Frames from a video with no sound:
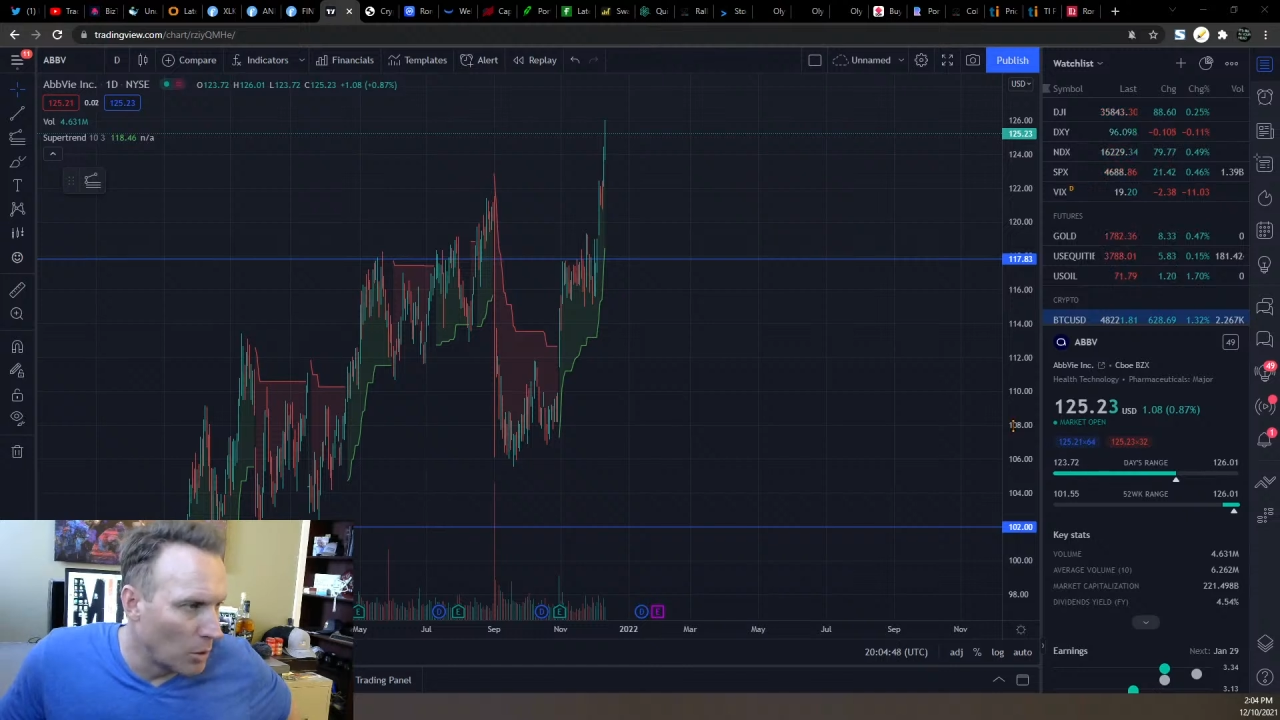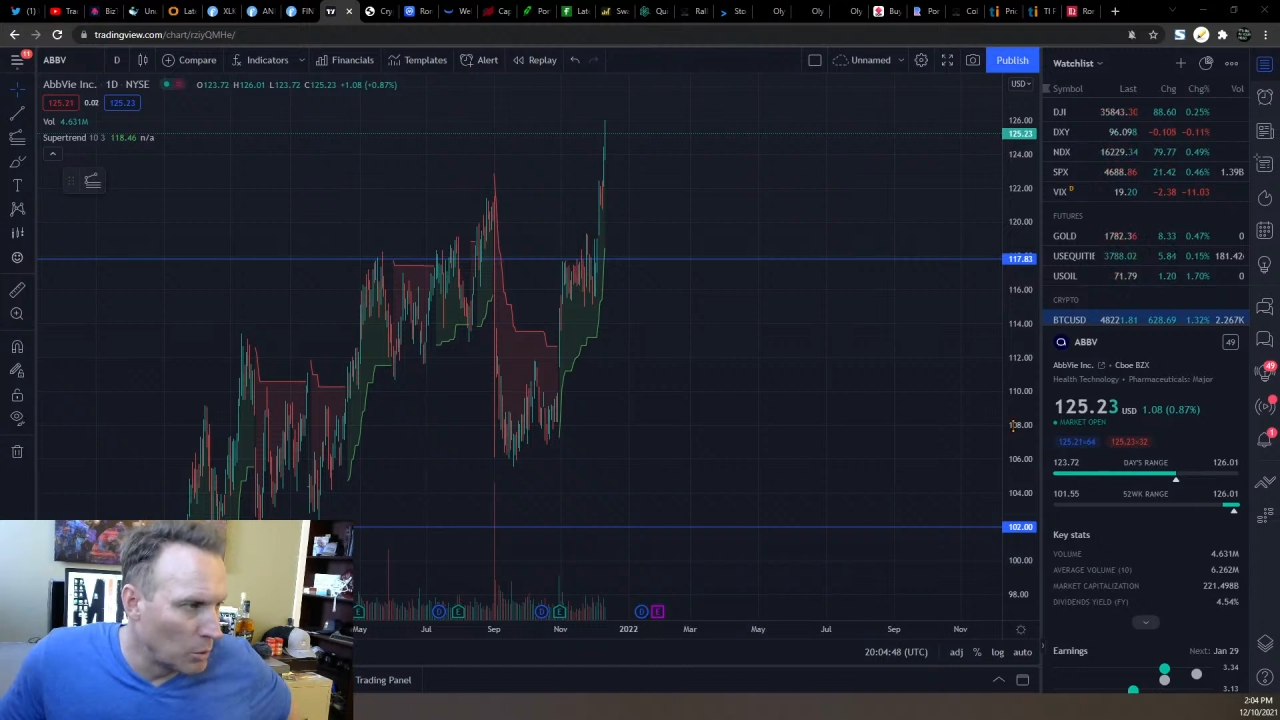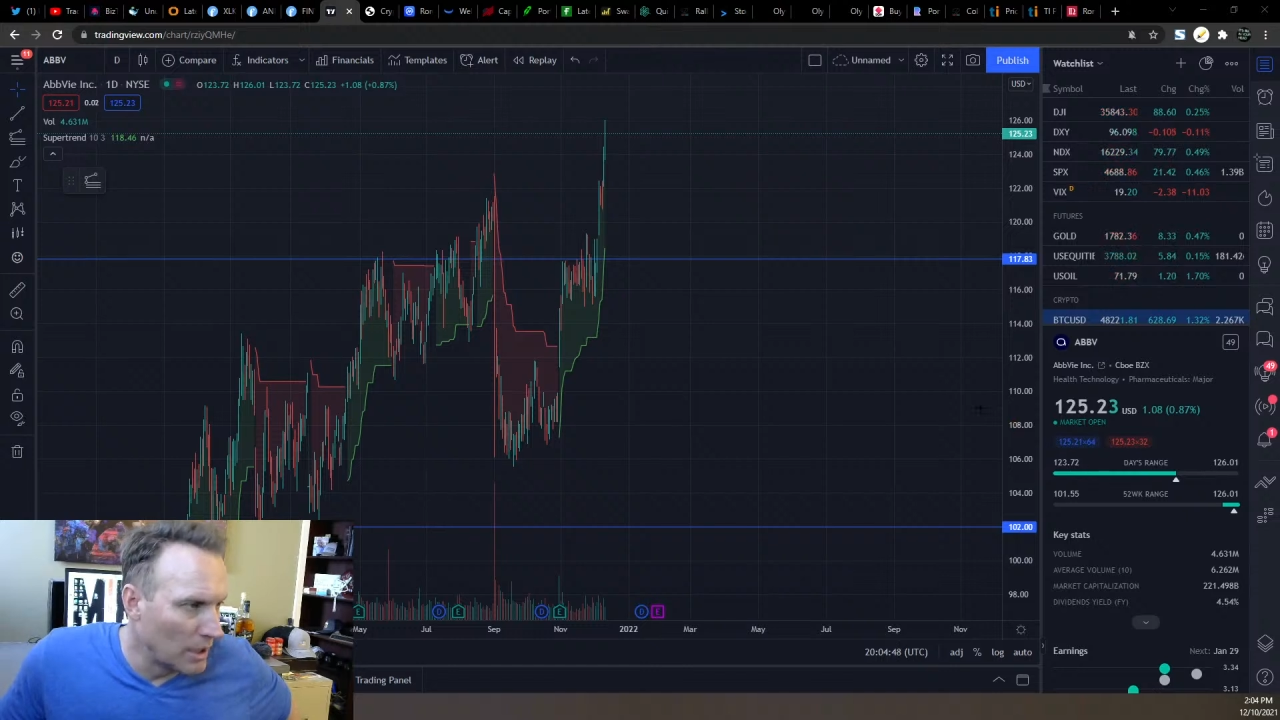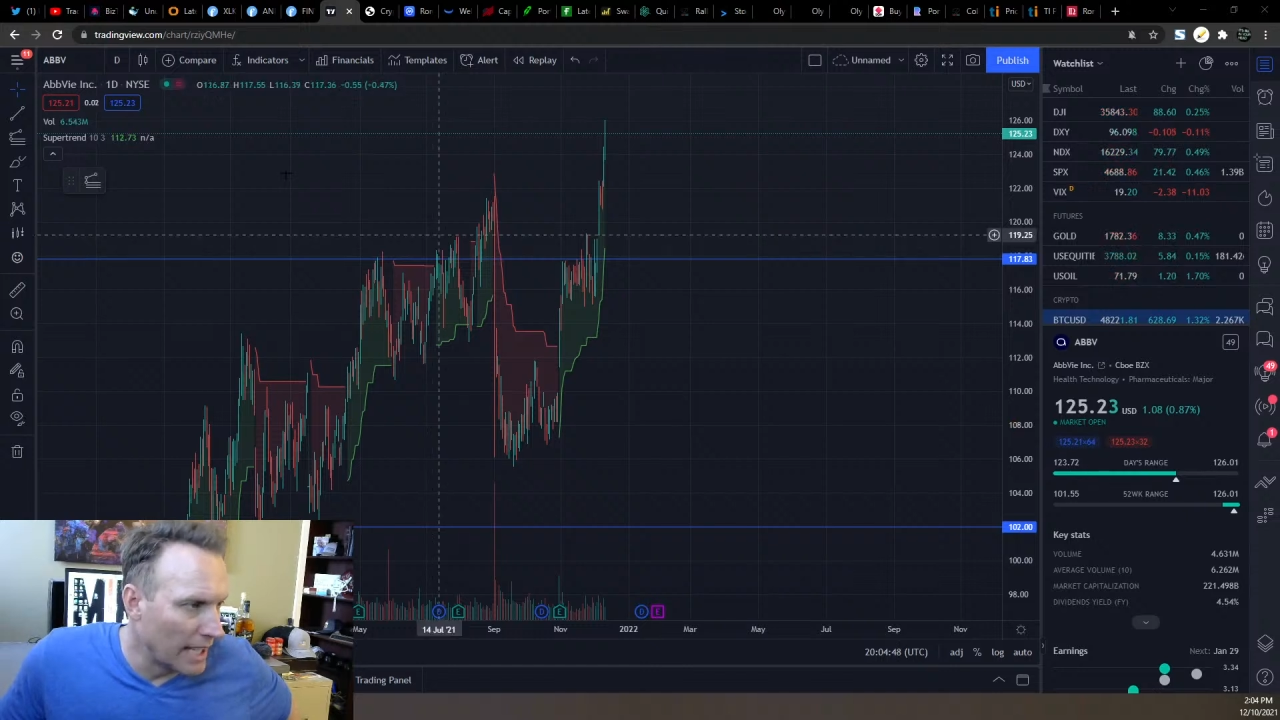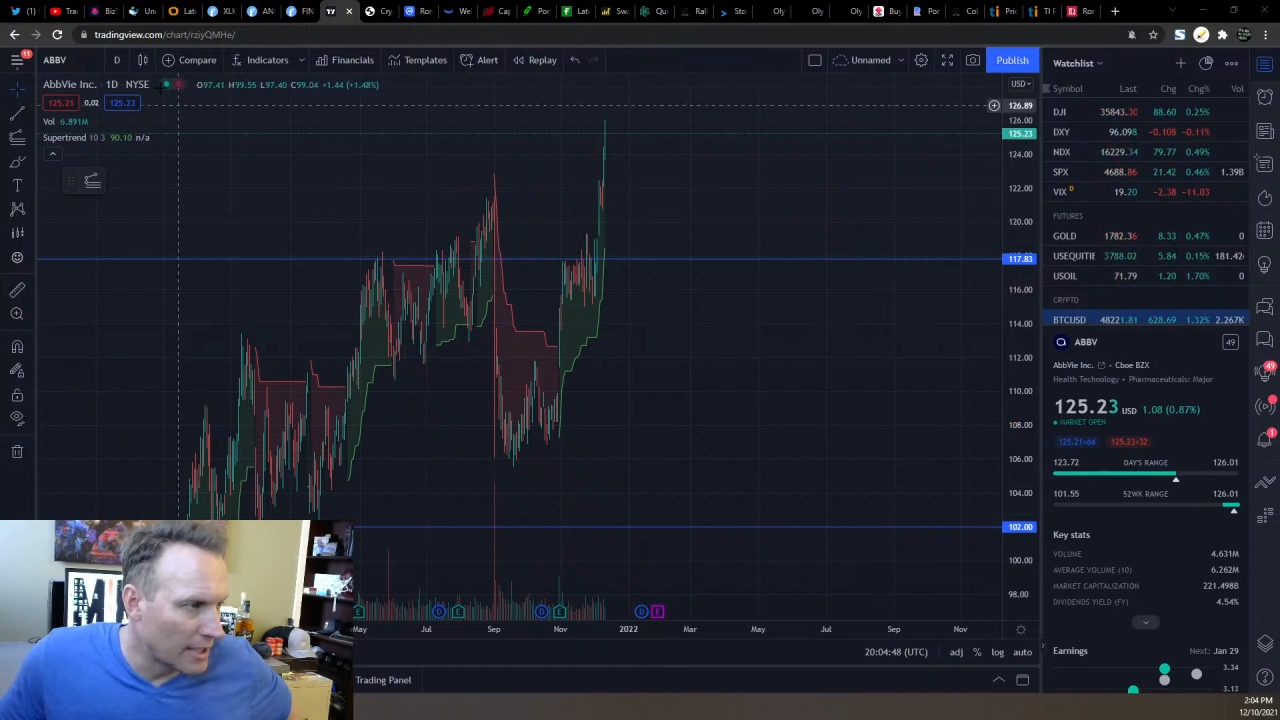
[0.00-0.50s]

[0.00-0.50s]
we like